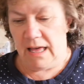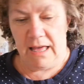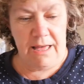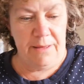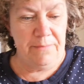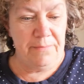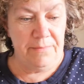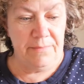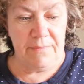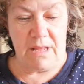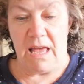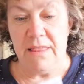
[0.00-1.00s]

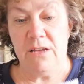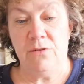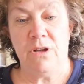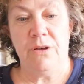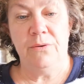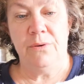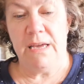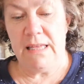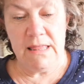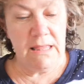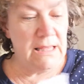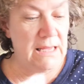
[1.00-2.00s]
And they'll go
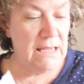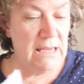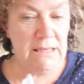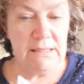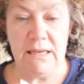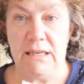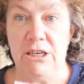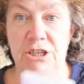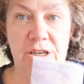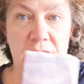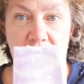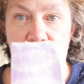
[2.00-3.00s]
in the
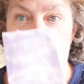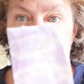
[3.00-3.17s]
signature